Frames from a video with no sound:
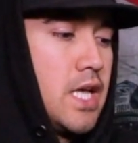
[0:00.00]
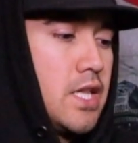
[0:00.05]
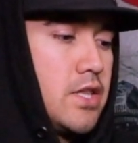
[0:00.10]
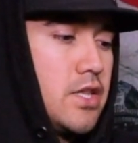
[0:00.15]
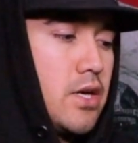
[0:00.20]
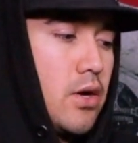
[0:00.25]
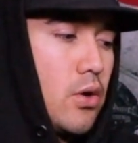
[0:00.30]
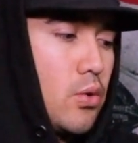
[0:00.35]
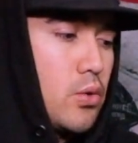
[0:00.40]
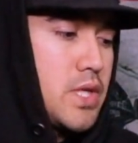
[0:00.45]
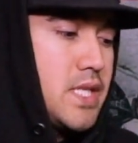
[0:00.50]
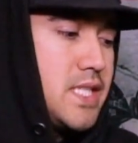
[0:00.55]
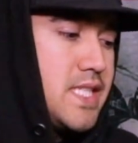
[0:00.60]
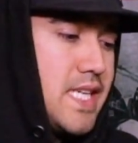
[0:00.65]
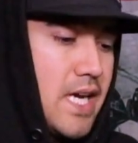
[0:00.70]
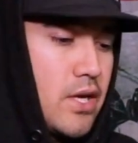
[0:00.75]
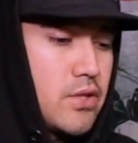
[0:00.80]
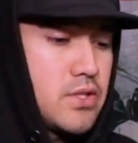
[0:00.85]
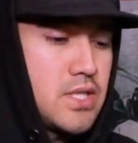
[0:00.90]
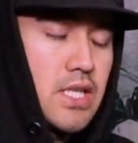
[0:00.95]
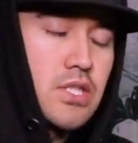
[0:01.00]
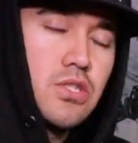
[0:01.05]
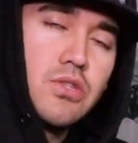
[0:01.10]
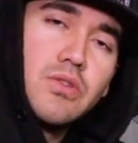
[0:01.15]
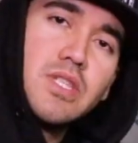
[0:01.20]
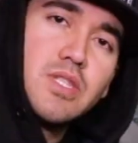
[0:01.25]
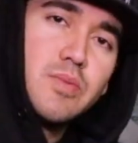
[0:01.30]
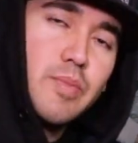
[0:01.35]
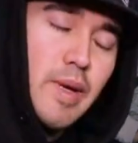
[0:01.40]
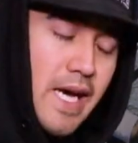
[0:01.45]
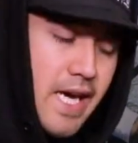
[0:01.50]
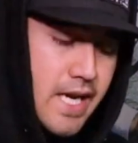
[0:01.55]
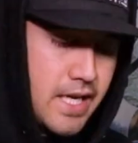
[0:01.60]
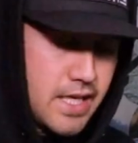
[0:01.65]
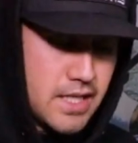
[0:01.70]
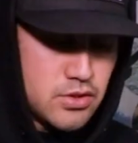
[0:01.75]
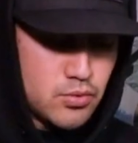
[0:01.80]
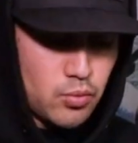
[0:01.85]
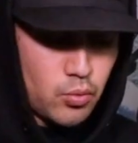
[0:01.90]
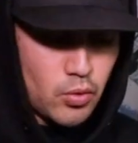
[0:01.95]
The only downside to this
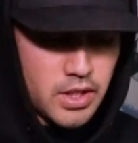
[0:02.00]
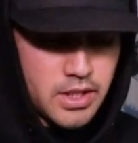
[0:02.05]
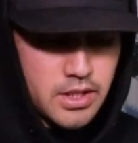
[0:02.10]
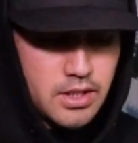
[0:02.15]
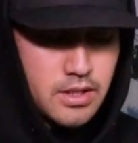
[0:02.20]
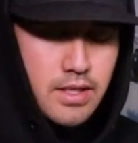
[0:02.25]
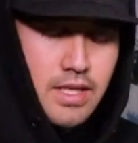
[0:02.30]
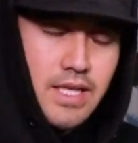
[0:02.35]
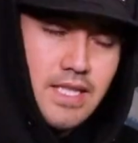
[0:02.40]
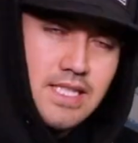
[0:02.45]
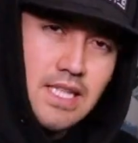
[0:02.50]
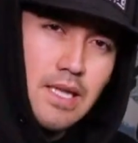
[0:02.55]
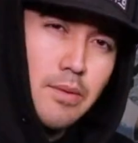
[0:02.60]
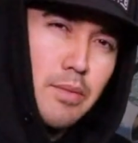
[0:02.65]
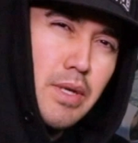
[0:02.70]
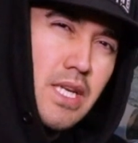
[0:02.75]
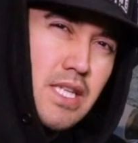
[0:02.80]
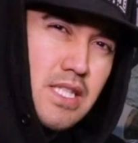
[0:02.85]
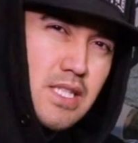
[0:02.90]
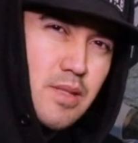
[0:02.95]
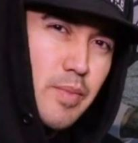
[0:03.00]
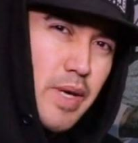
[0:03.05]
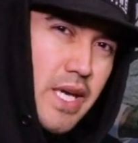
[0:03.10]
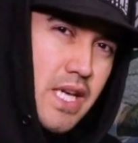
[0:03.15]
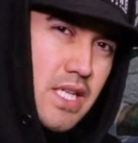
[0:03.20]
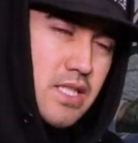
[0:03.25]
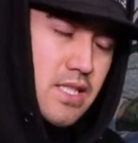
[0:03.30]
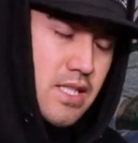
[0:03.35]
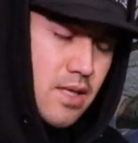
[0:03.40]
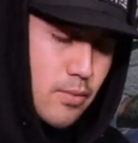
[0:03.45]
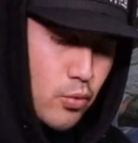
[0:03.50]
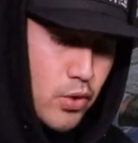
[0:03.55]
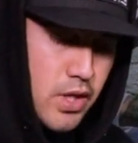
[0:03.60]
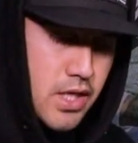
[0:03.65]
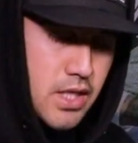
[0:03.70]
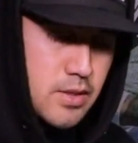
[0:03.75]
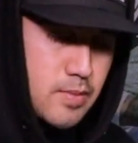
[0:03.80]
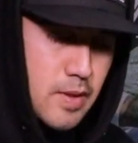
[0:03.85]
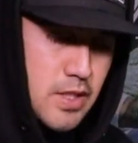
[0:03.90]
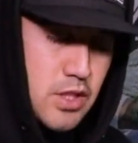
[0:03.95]
bag is, one, it's limited in space
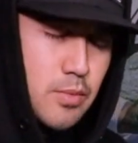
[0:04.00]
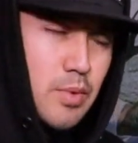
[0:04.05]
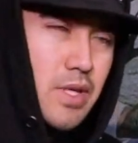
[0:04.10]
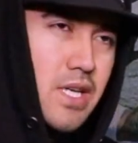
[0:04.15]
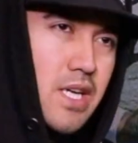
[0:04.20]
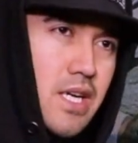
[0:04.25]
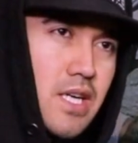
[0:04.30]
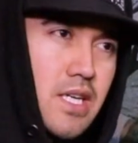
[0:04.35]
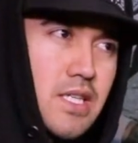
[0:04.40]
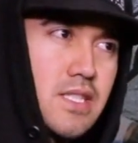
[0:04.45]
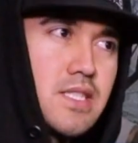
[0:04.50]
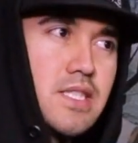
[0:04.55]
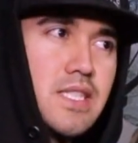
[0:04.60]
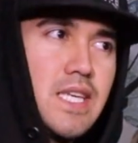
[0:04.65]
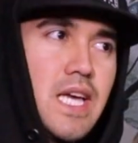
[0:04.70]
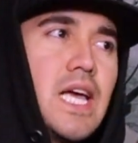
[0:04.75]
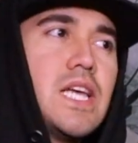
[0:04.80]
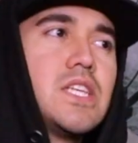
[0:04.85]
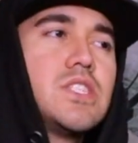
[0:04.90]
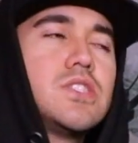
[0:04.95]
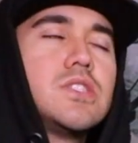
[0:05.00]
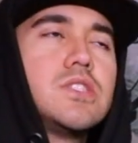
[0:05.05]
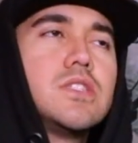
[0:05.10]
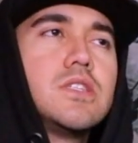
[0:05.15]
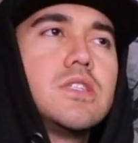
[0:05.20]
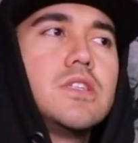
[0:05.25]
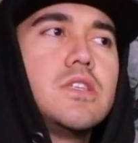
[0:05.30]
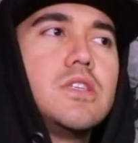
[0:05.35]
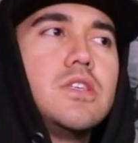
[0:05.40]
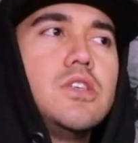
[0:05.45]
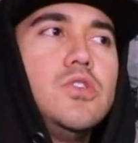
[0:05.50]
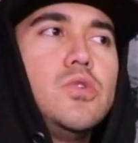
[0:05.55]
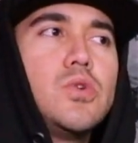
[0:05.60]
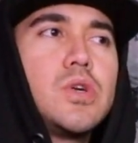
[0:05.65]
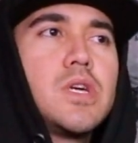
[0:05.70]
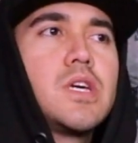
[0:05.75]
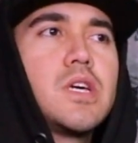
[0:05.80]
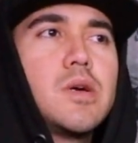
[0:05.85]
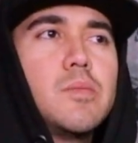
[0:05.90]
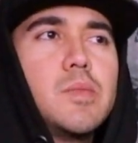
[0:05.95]
somewhat, especially because, yes,
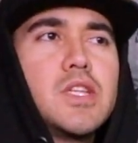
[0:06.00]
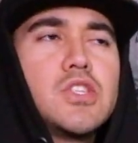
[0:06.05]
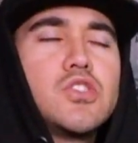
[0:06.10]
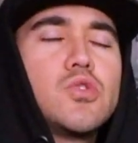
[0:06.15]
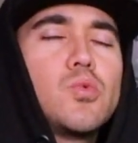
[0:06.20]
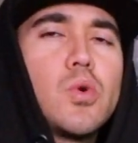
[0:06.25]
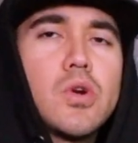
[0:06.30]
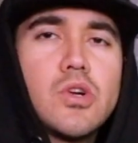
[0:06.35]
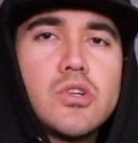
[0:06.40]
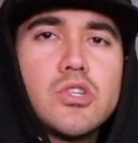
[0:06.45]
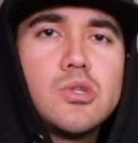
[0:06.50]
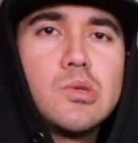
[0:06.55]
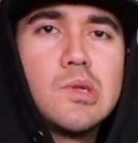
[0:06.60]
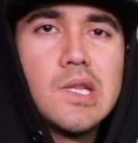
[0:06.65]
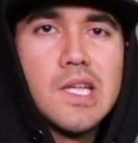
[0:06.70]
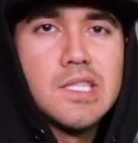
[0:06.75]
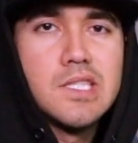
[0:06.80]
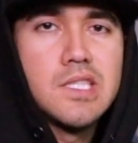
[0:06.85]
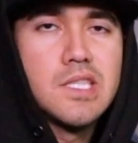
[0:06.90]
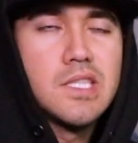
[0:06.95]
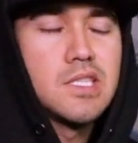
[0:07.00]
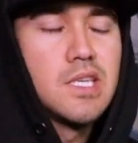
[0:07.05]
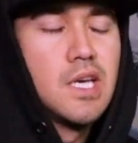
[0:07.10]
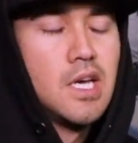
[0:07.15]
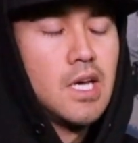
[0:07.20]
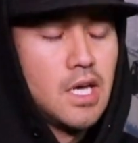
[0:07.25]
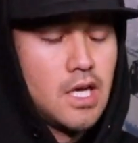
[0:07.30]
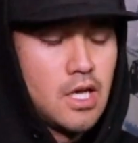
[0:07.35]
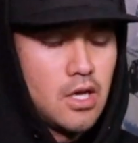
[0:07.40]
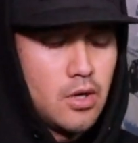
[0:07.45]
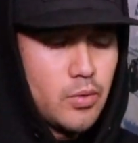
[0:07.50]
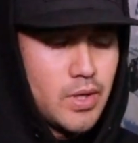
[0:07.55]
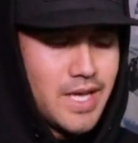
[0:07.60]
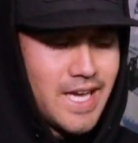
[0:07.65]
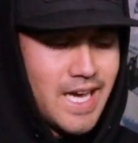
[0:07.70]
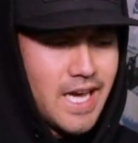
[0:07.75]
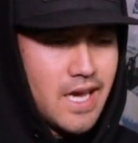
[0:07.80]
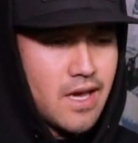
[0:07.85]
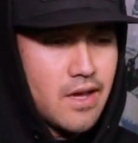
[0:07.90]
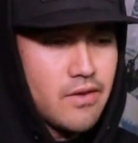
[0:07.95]
you can commit to 1 or 2 lenses. We
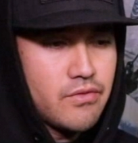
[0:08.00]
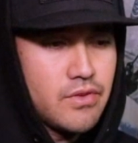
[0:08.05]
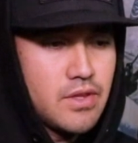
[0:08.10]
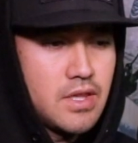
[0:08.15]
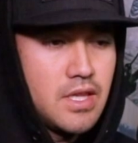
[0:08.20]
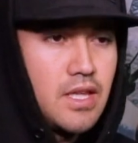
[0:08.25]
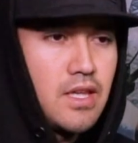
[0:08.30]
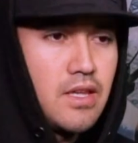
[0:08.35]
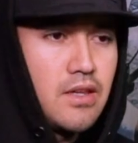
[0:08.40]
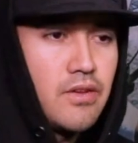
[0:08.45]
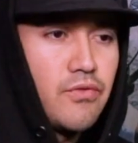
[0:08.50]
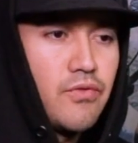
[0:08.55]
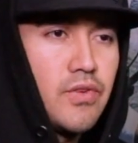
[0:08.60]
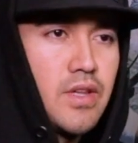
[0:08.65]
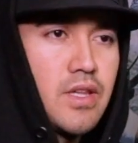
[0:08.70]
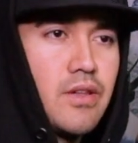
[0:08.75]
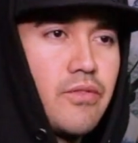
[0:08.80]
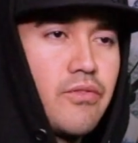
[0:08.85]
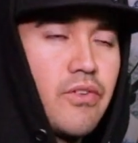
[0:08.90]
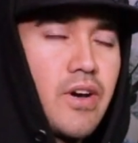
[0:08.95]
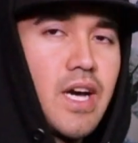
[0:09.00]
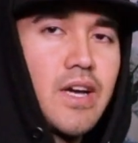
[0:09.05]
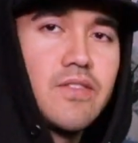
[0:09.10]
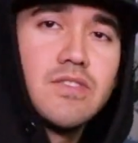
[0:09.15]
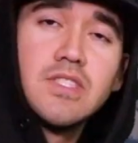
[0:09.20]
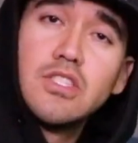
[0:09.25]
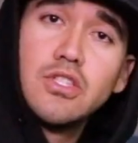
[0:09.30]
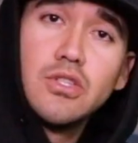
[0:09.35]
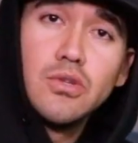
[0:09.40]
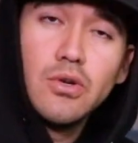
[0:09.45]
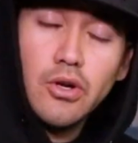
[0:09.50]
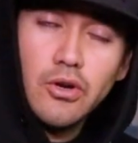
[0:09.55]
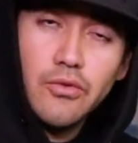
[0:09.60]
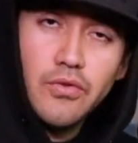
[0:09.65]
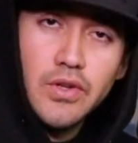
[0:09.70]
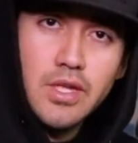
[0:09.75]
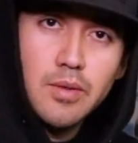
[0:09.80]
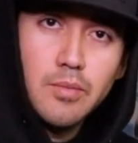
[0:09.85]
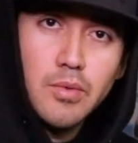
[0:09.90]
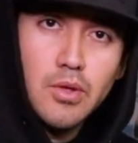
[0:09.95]
have the 55 to
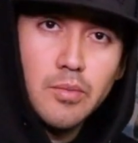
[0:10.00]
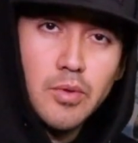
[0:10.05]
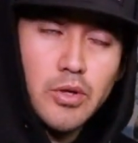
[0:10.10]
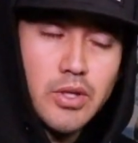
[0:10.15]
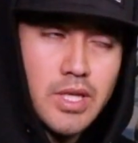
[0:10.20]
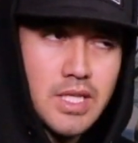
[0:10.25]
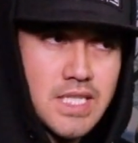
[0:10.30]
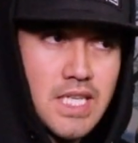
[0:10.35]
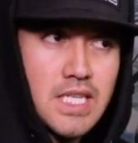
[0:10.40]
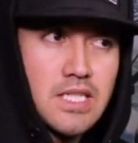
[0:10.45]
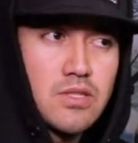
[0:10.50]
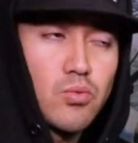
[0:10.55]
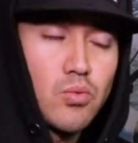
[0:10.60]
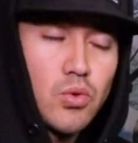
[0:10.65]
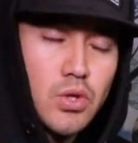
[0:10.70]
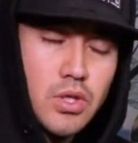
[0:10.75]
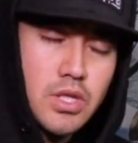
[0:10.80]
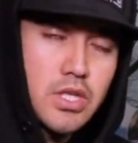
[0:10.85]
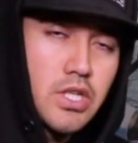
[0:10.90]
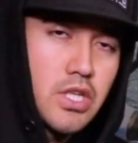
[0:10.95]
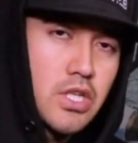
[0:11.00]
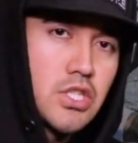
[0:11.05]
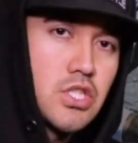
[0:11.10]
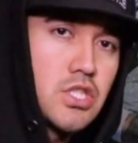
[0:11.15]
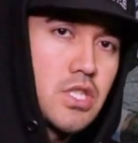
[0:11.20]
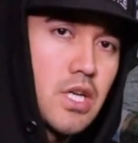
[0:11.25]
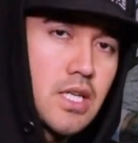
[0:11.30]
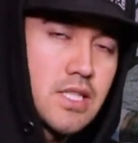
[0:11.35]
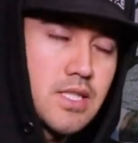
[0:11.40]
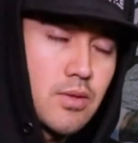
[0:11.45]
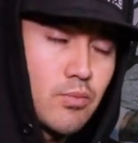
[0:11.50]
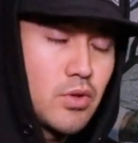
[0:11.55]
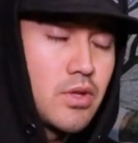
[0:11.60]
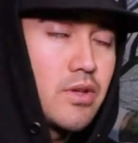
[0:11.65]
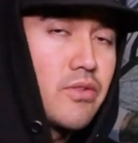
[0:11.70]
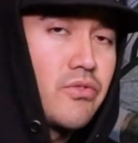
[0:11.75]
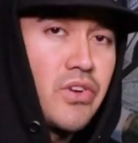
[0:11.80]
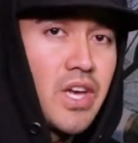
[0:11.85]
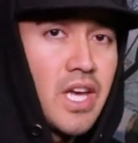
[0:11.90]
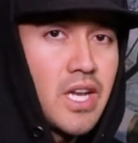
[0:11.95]
250 millimeter that takes really good shots. I'm
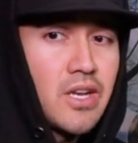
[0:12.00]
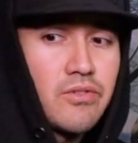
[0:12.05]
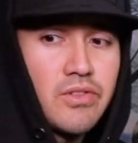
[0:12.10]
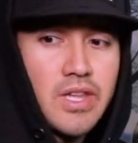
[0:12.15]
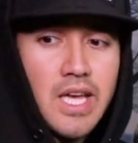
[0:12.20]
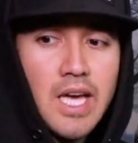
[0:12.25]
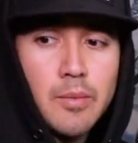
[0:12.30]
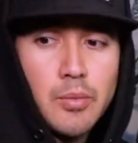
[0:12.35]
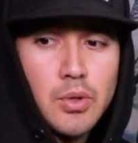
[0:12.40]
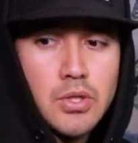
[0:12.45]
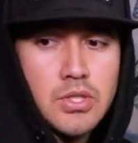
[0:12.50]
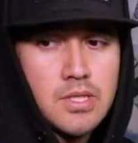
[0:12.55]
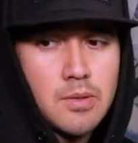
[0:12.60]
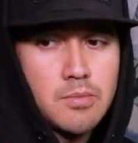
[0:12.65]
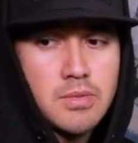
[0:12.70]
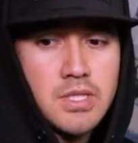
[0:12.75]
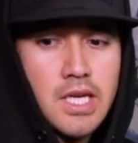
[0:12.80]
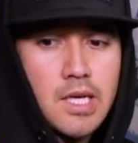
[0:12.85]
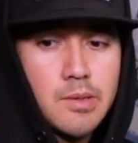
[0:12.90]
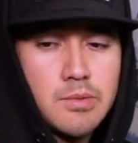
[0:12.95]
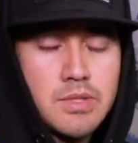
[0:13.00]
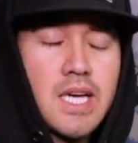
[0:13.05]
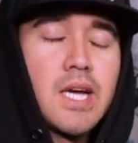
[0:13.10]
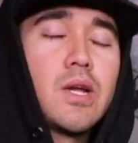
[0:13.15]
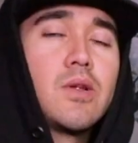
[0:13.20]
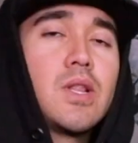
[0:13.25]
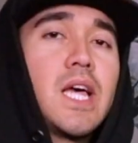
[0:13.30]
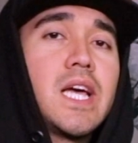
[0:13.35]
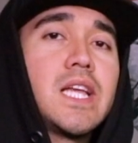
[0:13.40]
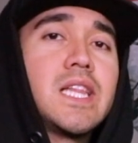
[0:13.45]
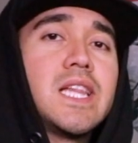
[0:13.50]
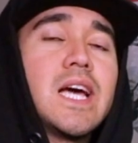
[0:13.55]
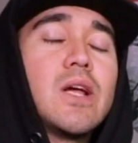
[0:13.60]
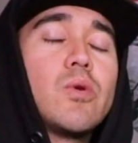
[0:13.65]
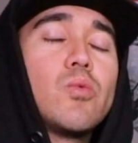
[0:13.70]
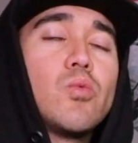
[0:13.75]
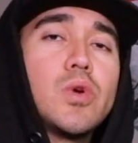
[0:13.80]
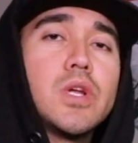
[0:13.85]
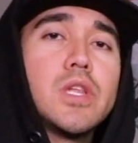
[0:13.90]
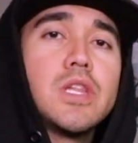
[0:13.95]
really a fan of that, but sometimes I like
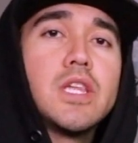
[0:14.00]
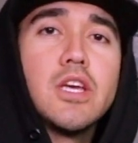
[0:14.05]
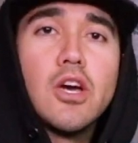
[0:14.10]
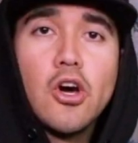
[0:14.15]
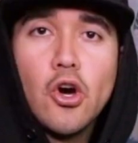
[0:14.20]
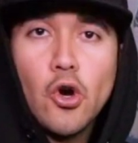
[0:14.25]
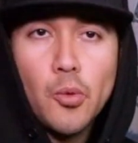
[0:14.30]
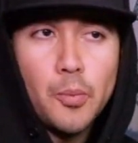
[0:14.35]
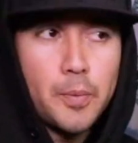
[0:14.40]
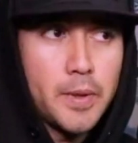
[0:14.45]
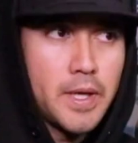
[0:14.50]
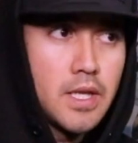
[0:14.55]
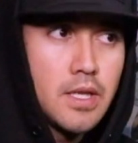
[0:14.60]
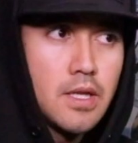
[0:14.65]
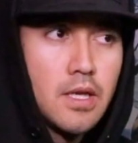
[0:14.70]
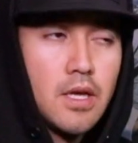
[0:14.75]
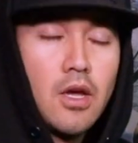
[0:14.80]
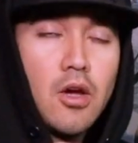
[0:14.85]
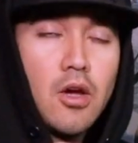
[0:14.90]
that really open,